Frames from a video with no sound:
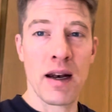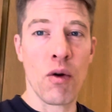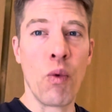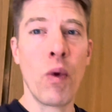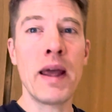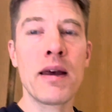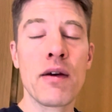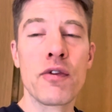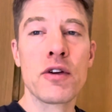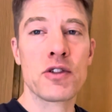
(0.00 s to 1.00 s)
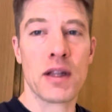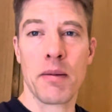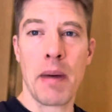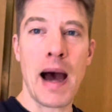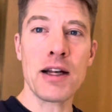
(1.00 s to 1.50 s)
a week of using the
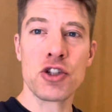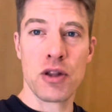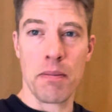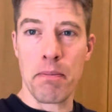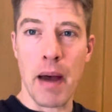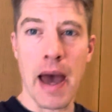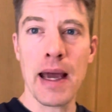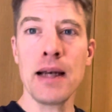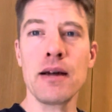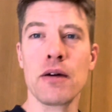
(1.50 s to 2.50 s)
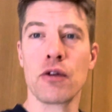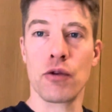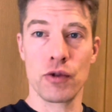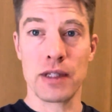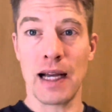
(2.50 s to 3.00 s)
patch, the pain that
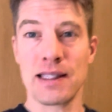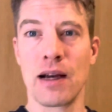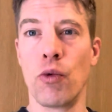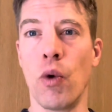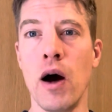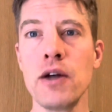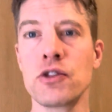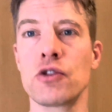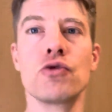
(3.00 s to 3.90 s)
was getting worse,